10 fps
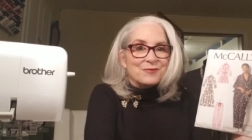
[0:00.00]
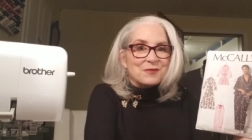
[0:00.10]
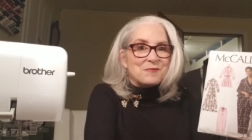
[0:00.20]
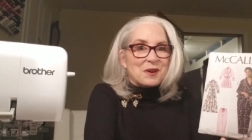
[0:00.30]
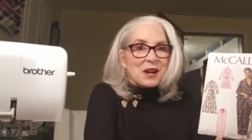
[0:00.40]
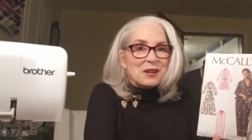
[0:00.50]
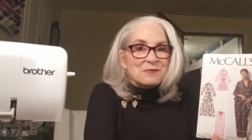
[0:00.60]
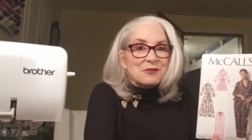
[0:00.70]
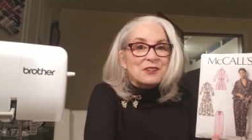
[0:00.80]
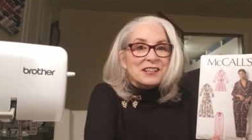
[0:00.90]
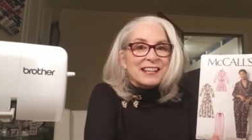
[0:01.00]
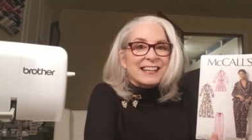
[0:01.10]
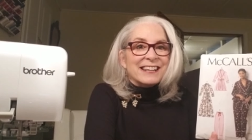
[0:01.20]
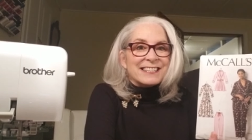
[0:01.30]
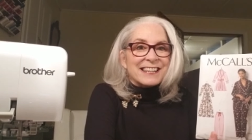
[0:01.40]
But I'm really
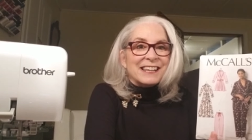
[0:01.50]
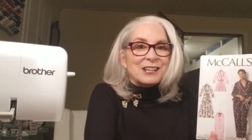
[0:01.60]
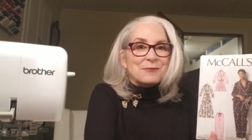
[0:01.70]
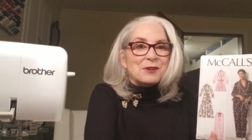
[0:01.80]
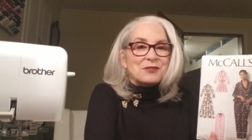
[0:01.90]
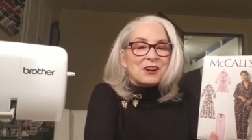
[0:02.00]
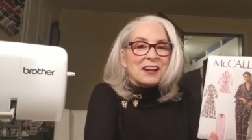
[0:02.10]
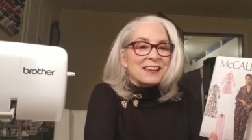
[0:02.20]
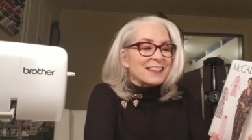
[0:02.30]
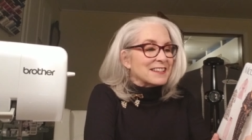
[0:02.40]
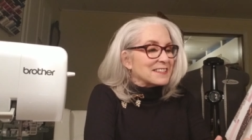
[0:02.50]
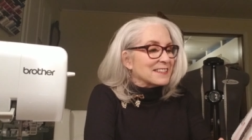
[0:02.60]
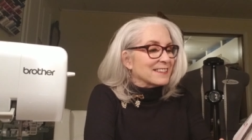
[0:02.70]
excited about trying this.